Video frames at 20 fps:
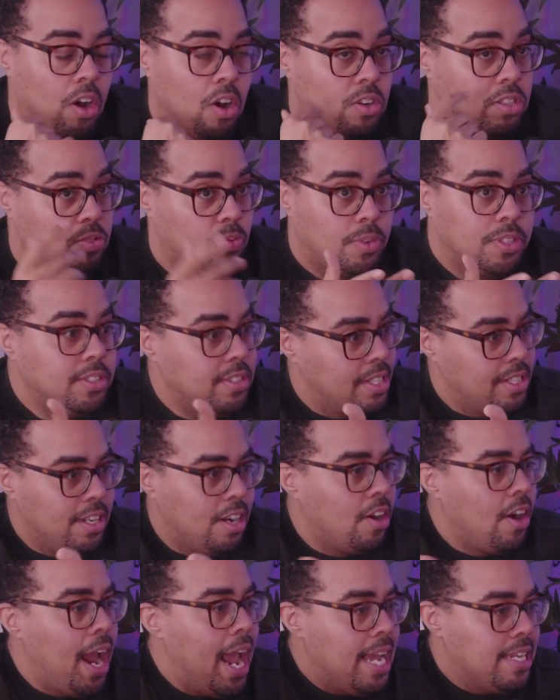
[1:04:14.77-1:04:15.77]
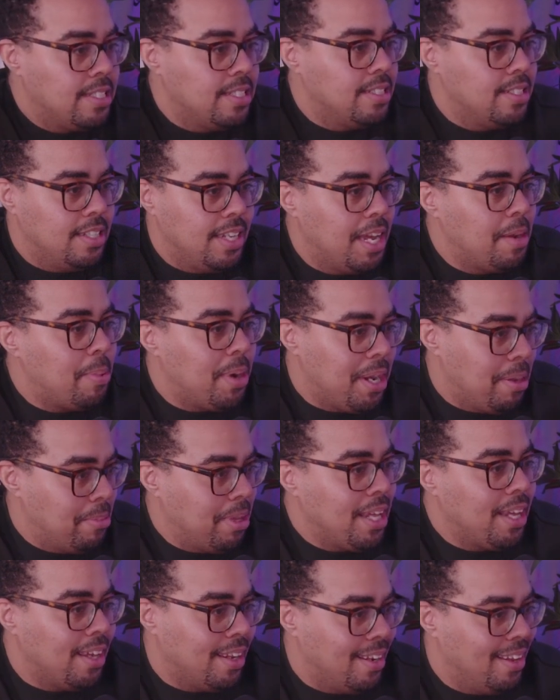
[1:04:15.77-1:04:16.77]
Like her ass is in
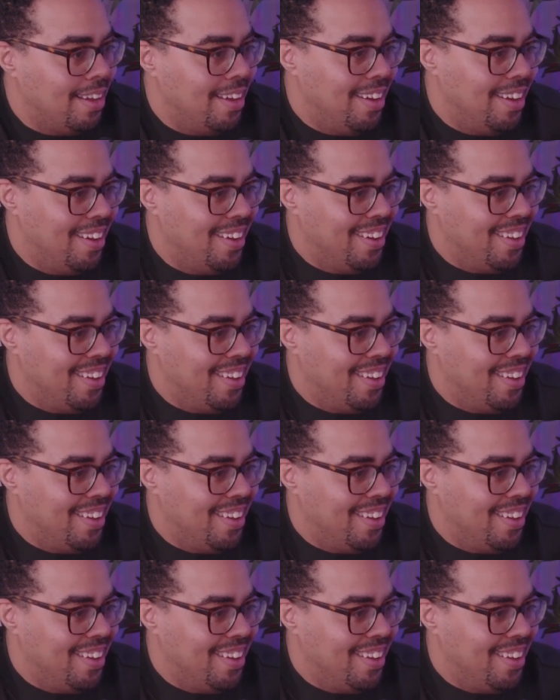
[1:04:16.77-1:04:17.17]
Abraham Lincoln.